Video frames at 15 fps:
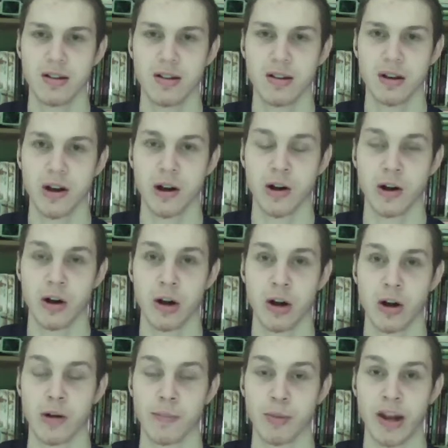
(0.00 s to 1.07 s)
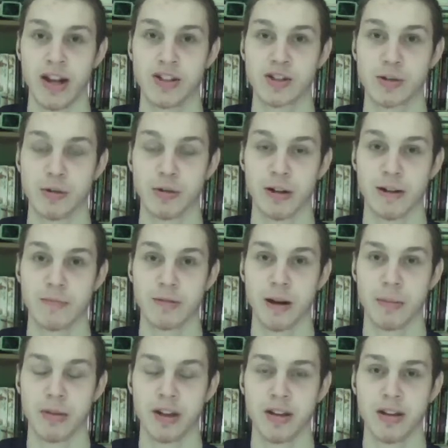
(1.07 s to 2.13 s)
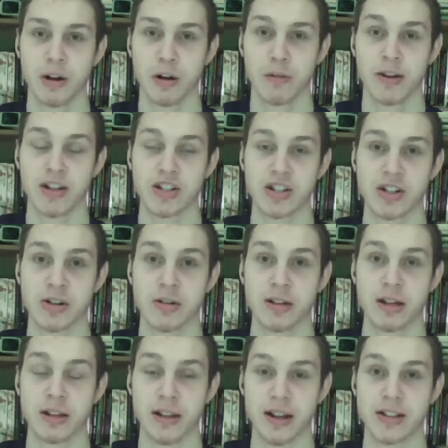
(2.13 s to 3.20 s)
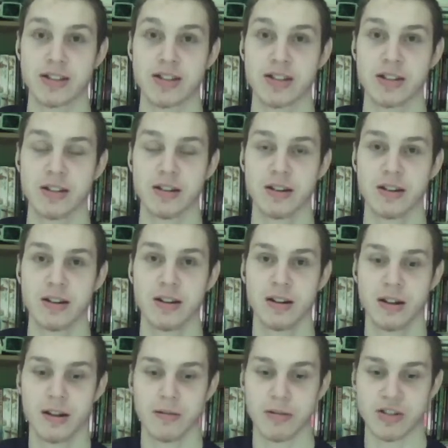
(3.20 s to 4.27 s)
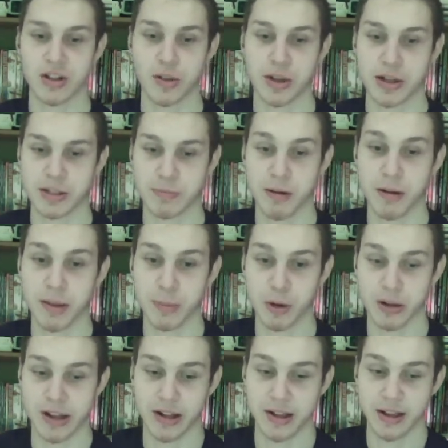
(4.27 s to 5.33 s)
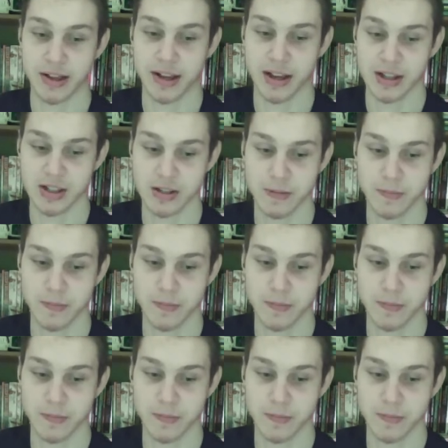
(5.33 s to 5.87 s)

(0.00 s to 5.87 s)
Are, are, are our brains screwed on properly? Or are we just totally nuts? Which I think is probably the more likely case.